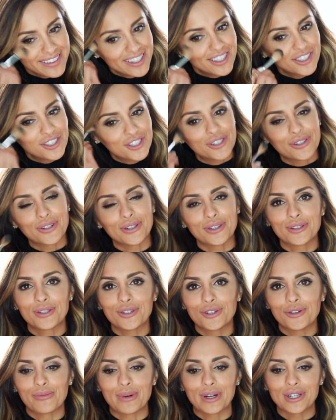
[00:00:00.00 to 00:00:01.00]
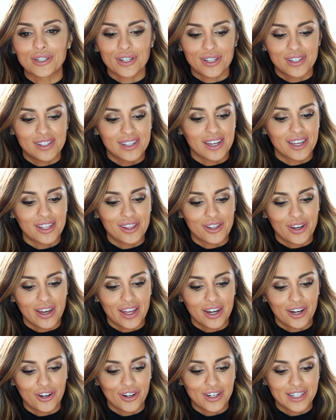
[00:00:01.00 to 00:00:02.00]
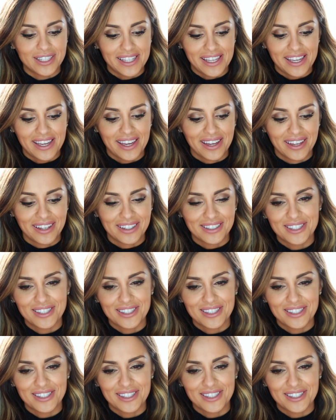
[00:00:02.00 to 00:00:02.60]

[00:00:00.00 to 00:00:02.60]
And just don't use too much because it can look kind of greasy.